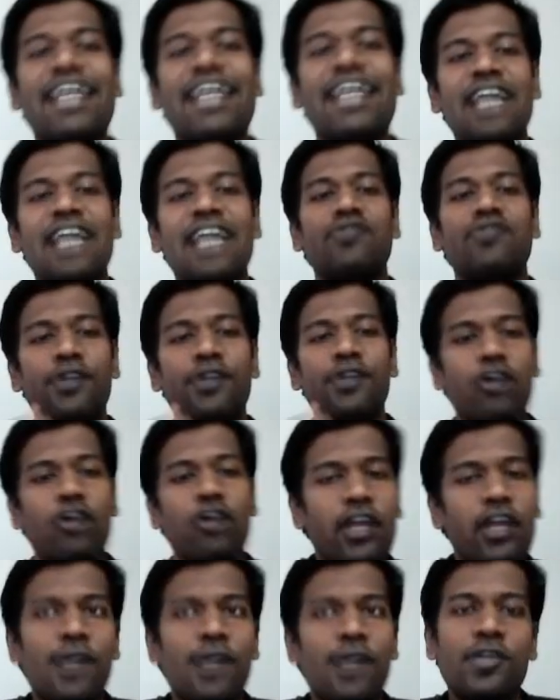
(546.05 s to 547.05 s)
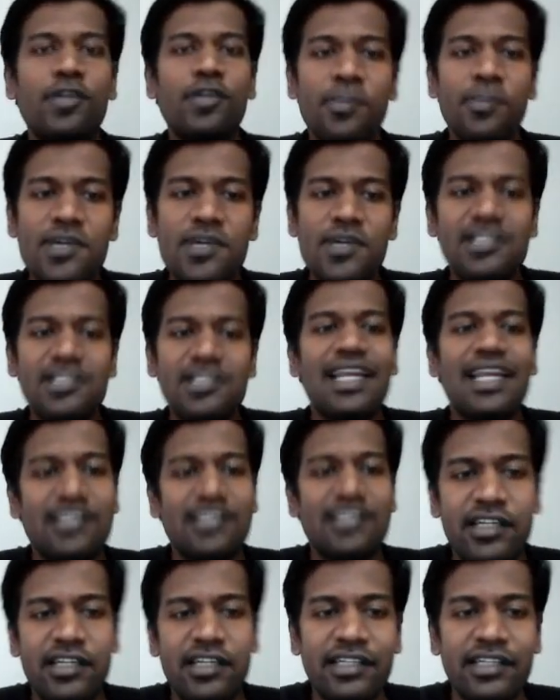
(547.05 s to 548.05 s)
as we were talking about the personalized
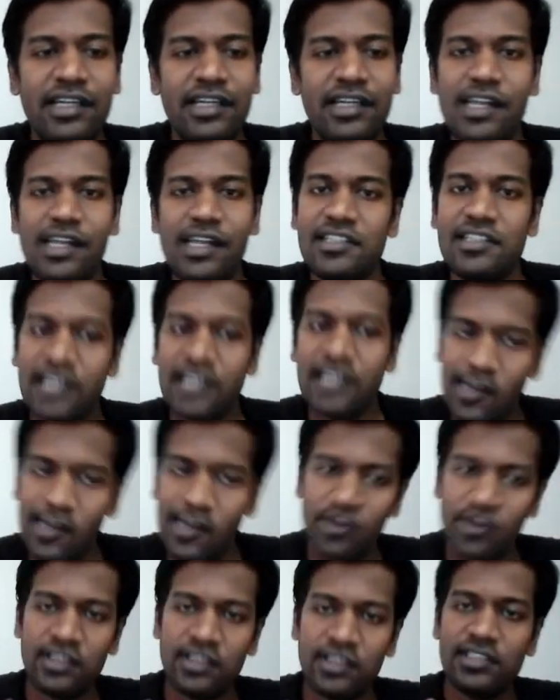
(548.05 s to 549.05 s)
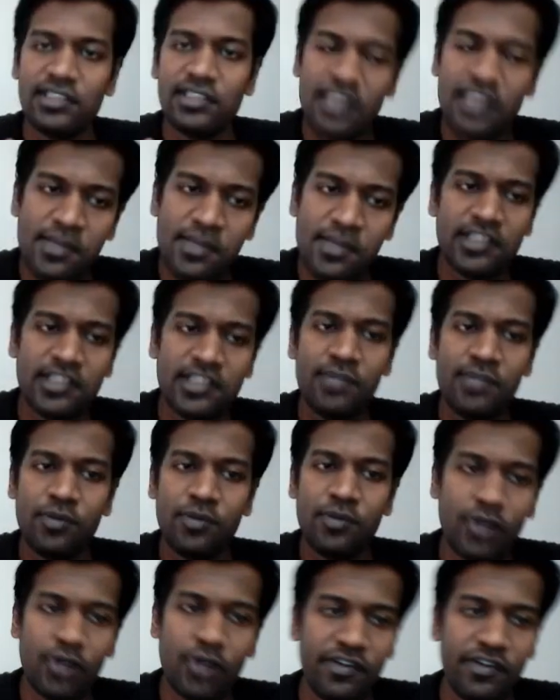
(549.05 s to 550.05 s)
learning, right, let's again look at the same example,
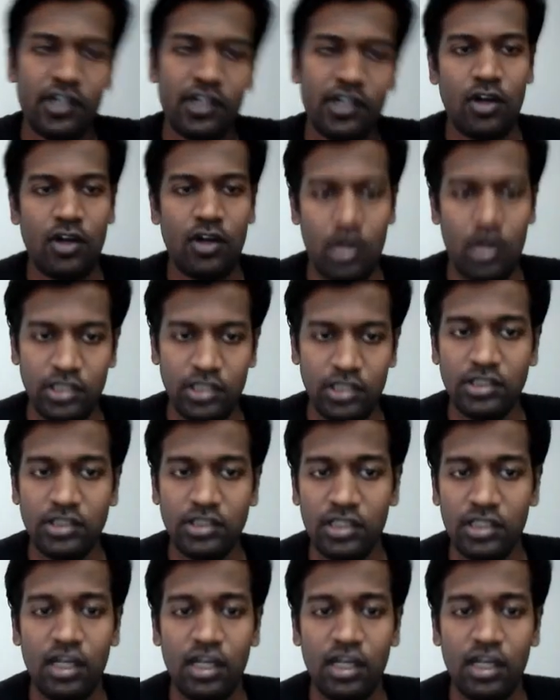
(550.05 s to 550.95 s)
profit and loss.